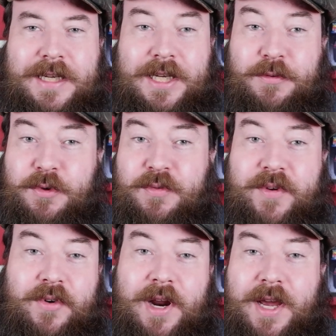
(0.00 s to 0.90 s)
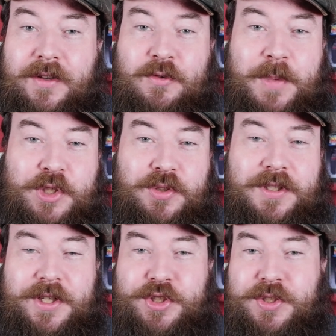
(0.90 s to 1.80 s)
If you've ever had a special
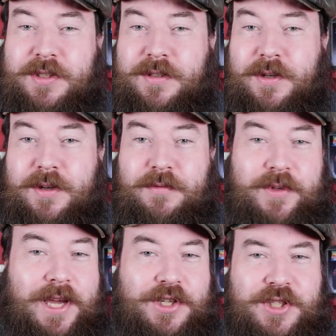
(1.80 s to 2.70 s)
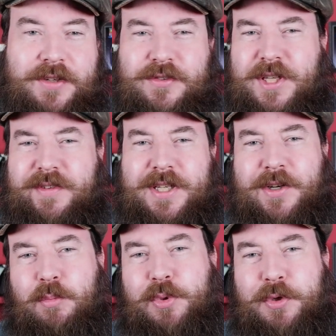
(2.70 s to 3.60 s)
edition, a VHS, DVD,
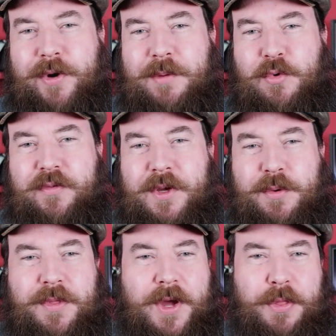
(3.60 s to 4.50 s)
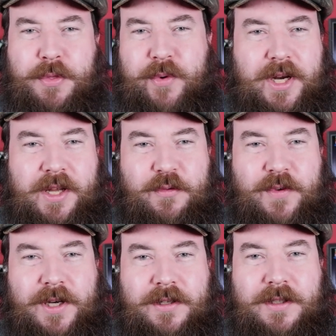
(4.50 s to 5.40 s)
or Blu-ray movie with that 3D
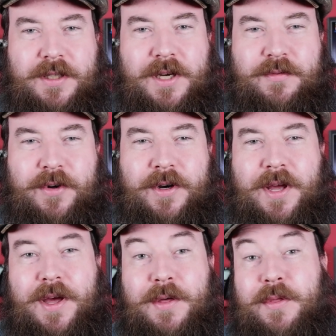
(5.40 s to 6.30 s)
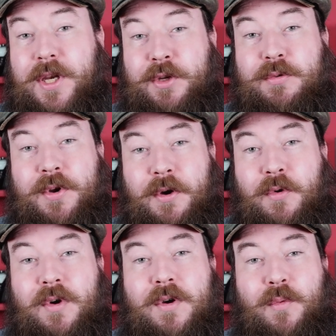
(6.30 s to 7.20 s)
effect on the cover, then you
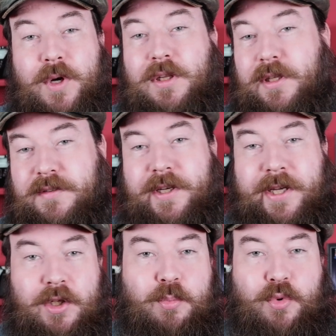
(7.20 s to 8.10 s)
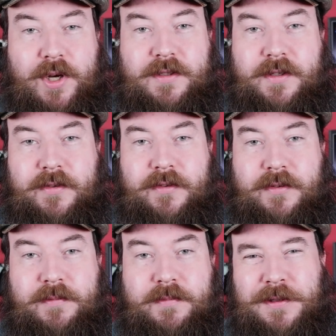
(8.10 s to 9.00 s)
know what a lenticular print
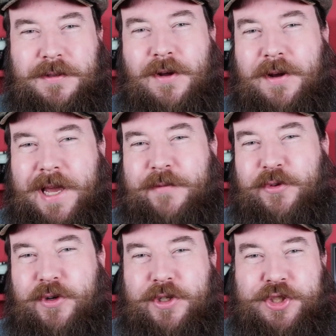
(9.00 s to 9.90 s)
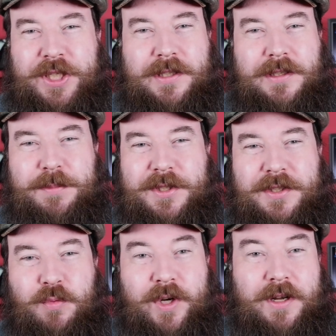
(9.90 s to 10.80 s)
is. Long after Nishika
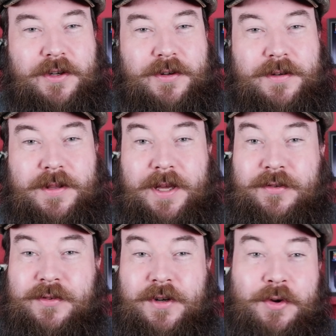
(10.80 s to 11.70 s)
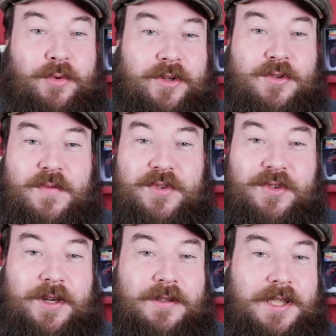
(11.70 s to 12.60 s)
Limited went under, they started
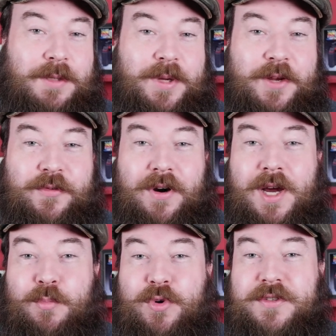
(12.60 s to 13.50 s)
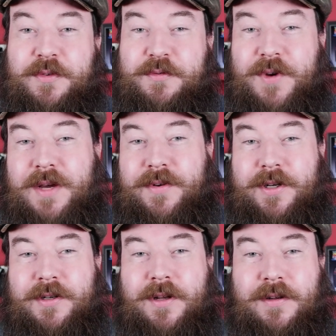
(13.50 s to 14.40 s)
resurfacing on eBay for upwards of
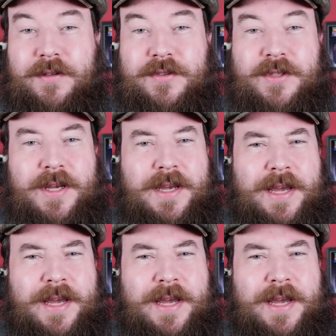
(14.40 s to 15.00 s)
$500,